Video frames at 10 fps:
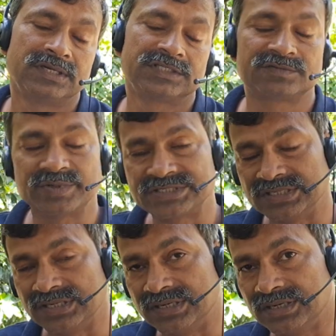
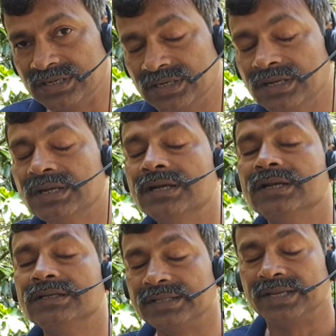special
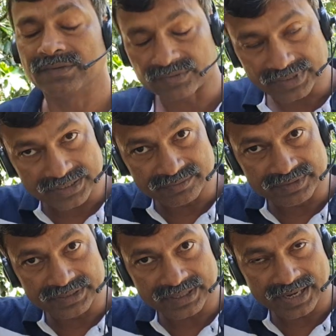theory of
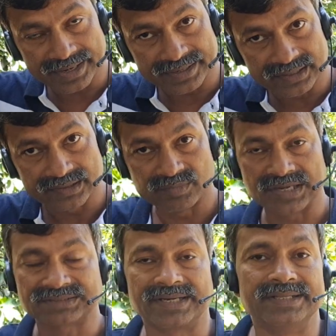relativity and
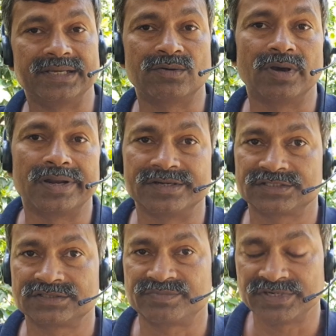mass energy
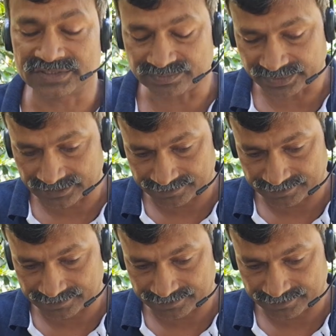equivalence principle.